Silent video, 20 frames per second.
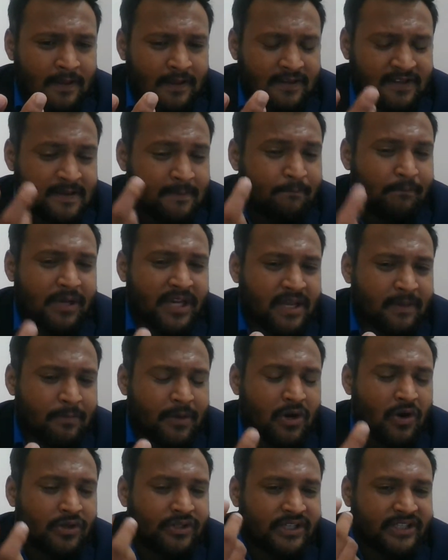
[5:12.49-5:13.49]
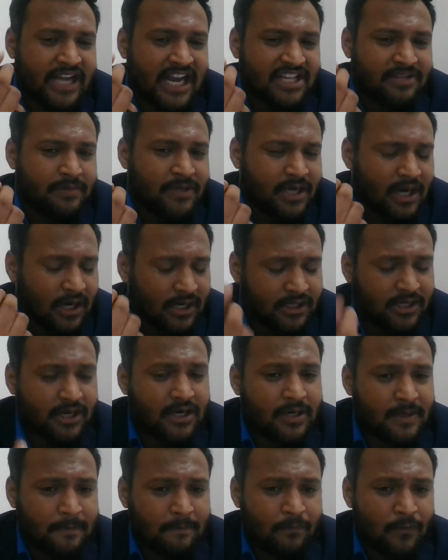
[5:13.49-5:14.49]
simply because it has been
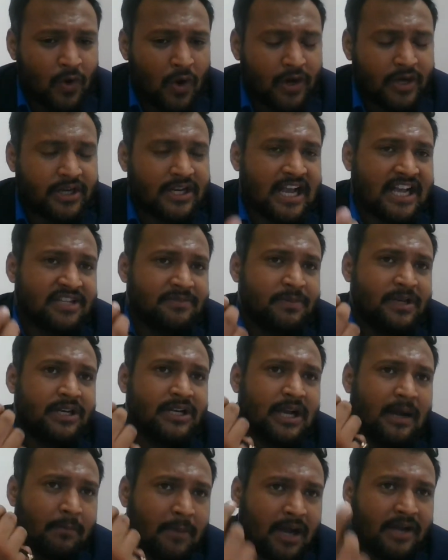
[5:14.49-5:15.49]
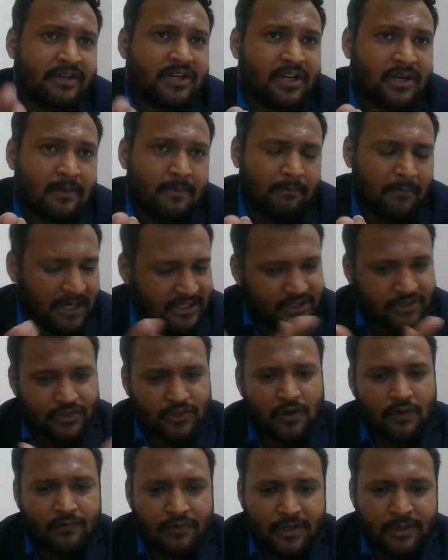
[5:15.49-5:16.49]
uttered or it has been commanded by the
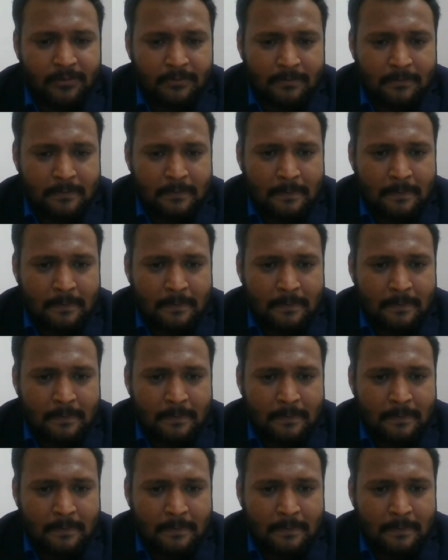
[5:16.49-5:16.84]
sovereign.